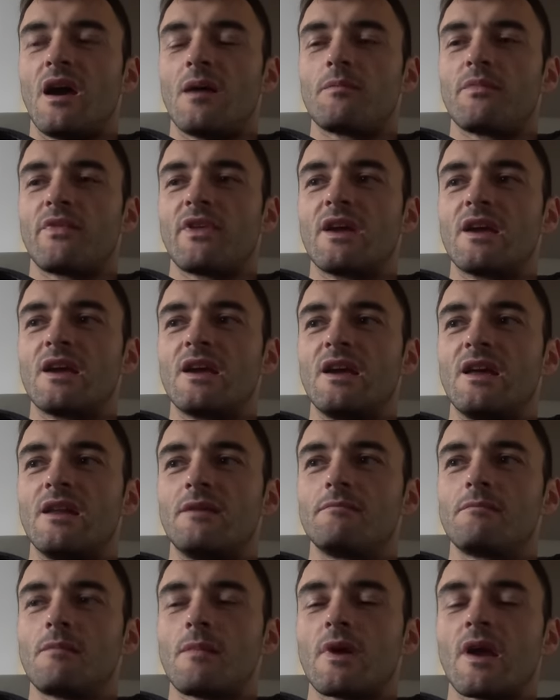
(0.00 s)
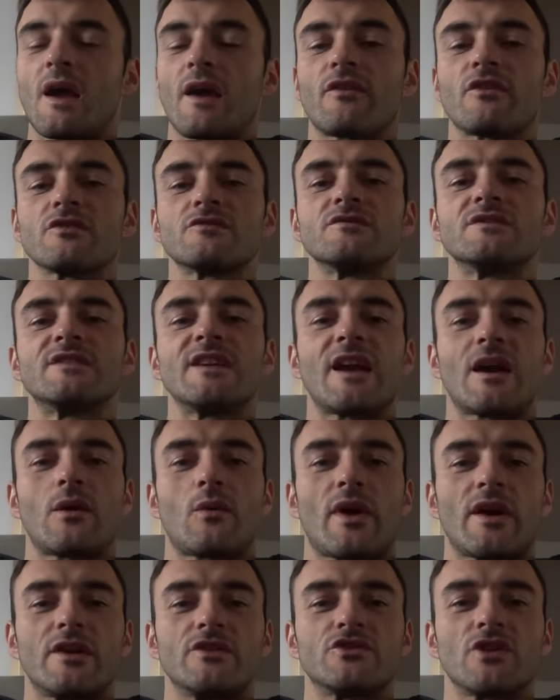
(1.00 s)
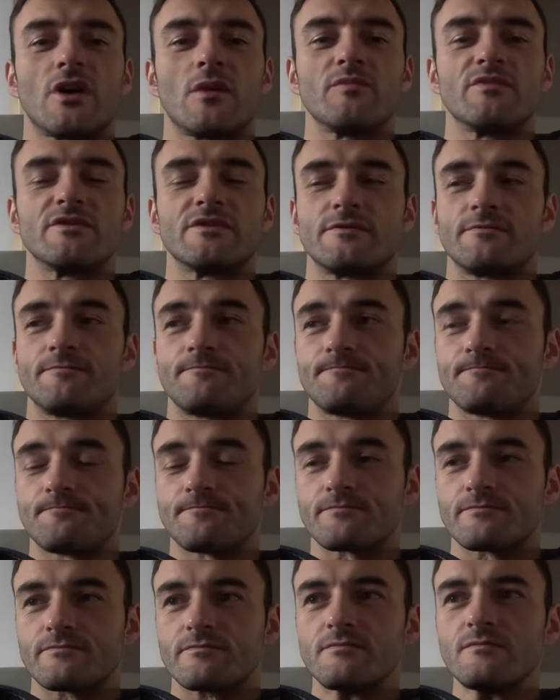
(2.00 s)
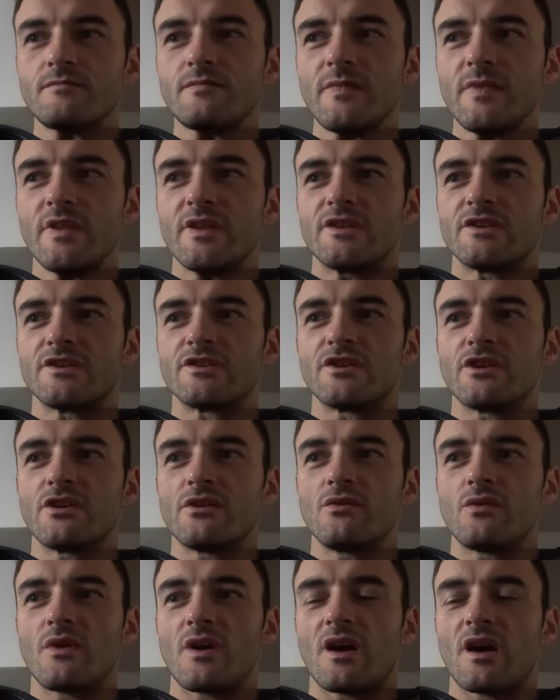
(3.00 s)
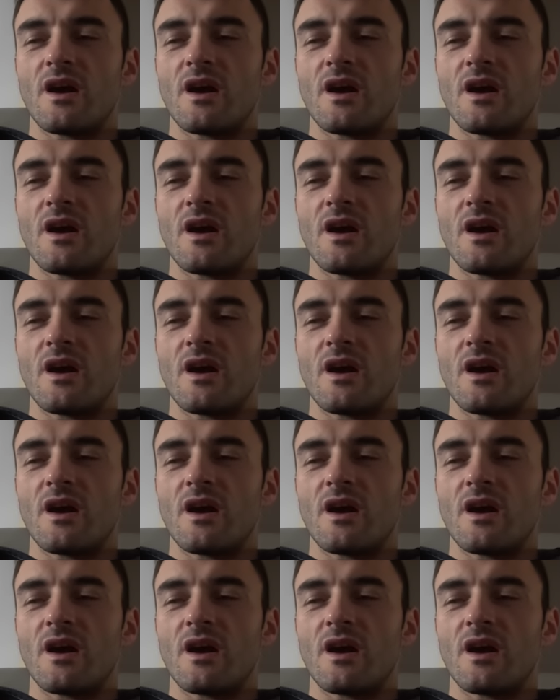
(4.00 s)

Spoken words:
I'm thinking, I've got some DIY jobs to do.